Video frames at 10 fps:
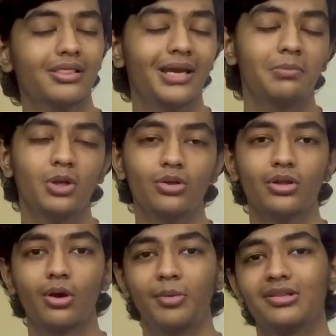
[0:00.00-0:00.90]
Let me know in
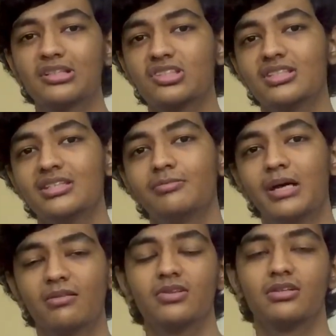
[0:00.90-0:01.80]
the comment section. By
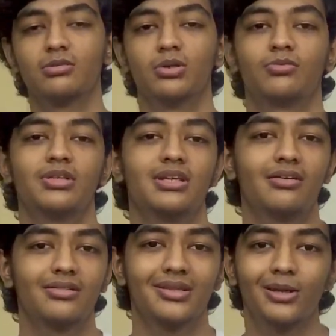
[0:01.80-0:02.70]
the way, this is of
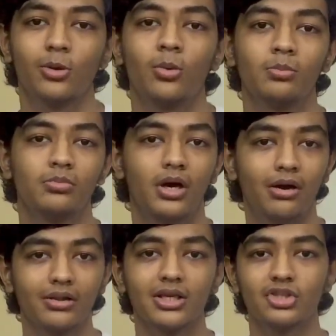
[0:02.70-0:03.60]
India standing home.
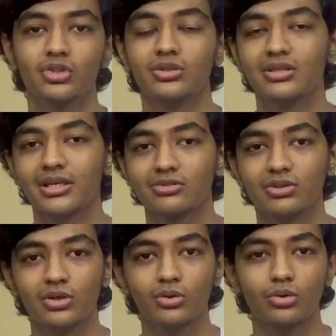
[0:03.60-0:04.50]
I'll catch you in the next
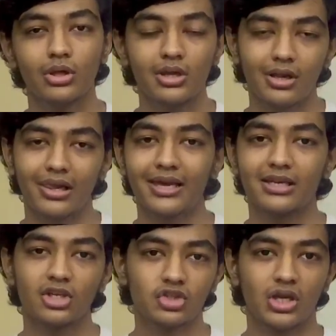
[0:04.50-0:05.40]
video.
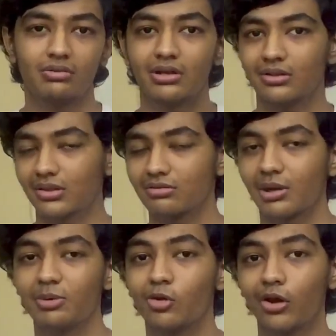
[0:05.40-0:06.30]
Liking, sharing,
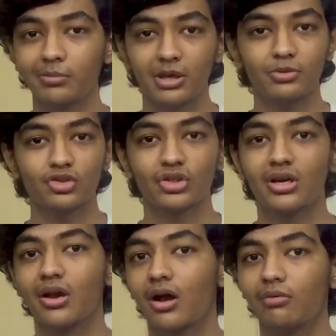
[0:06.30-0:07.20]
subscribing, going to be
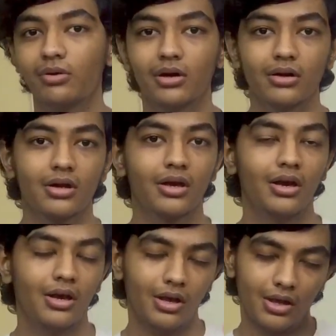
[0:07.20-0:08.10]
appreciating our work.
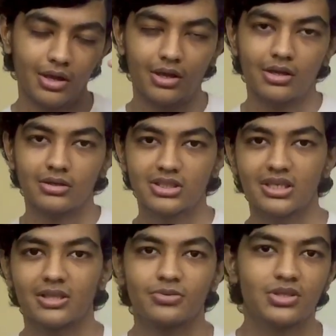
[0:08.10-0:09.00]

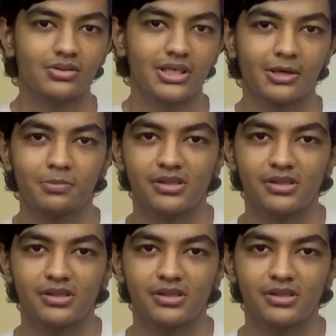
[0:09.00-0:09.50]
Stay safe, stay tech.